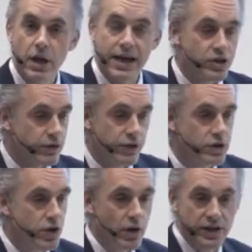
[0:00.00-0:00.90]

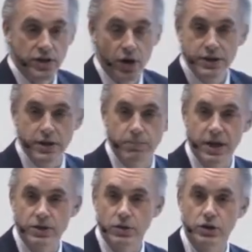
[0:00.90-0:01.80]
Introverts are exhausted
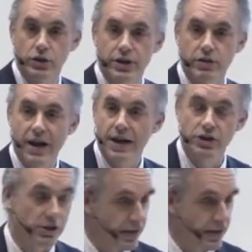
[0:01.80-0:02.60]
by social interactions.